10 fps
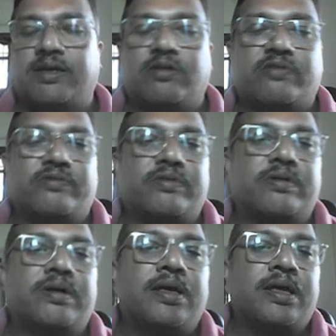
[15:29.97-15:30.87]
of
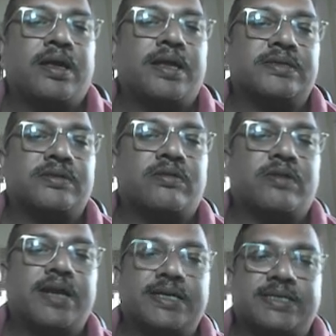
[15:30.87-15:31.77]
laser or
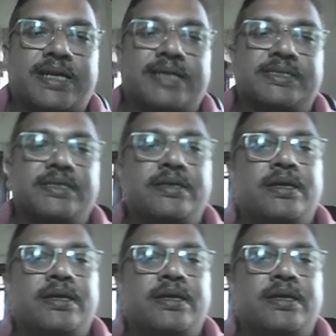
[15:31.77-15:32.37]
laser action.